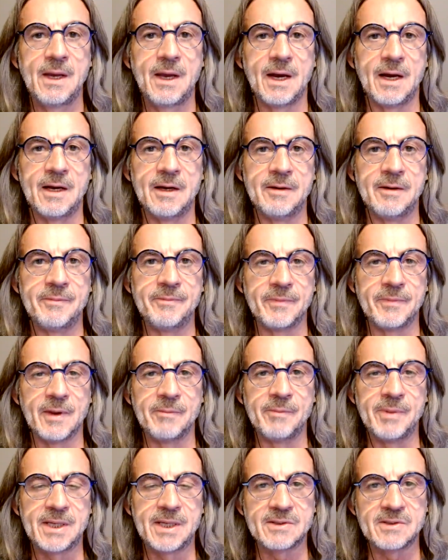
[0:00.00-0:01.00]
Um,
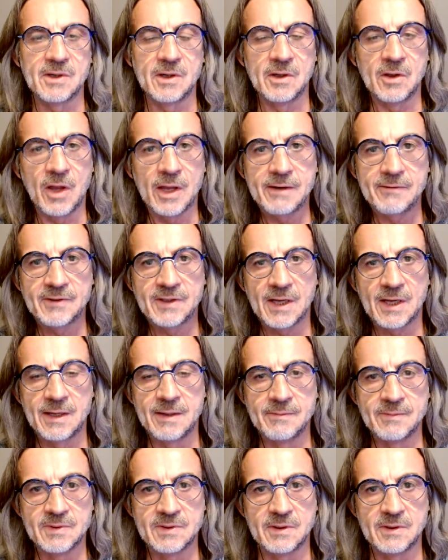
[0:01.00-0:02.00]
because a lot of
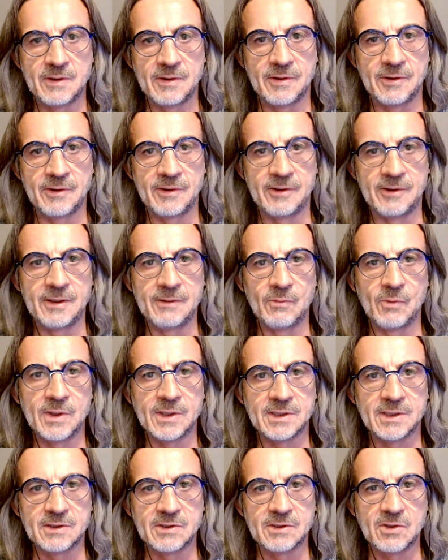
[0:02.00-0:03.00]
times, the,
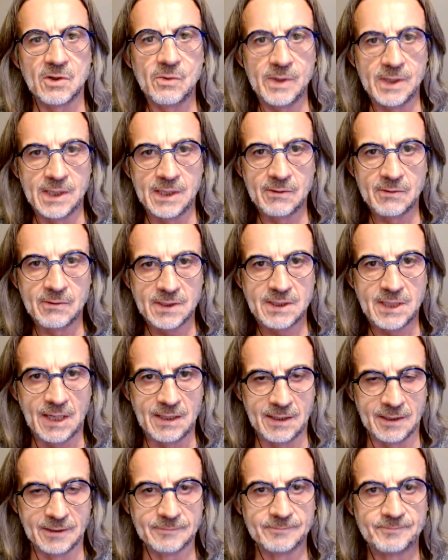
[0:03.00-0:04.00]
what's so
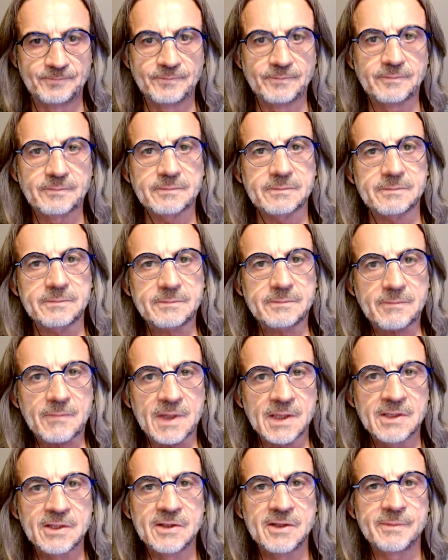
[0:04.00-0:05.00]
irritating
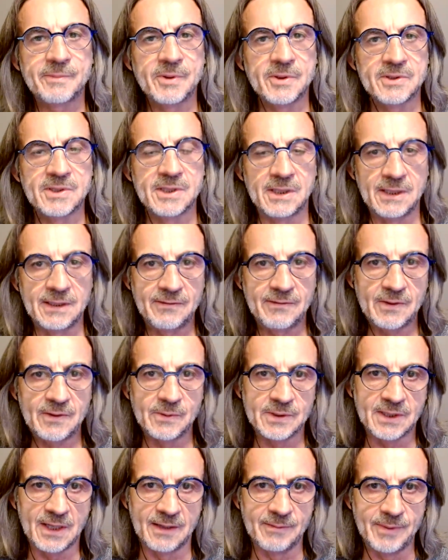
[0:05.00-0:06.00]
to the person living with
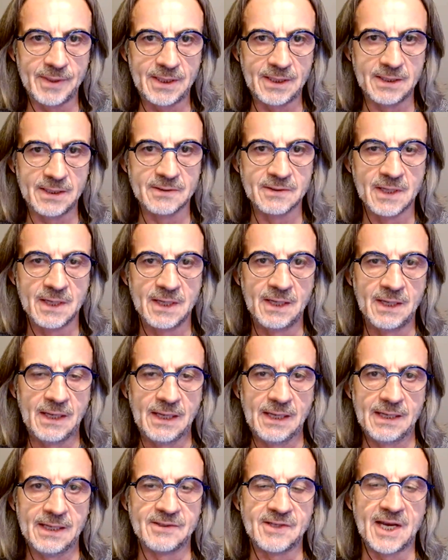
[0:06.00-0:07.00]
diabetes
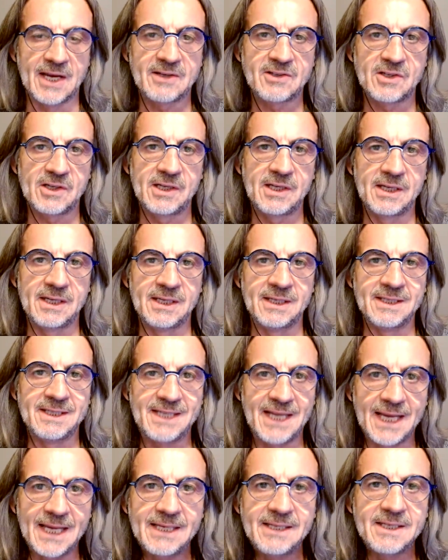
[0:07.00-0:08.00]
is actually
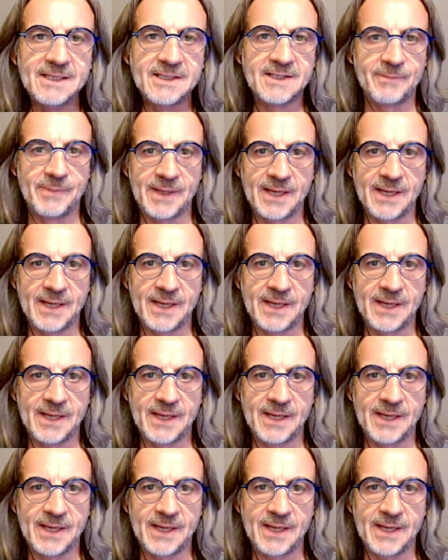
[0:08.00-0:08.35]
intended to be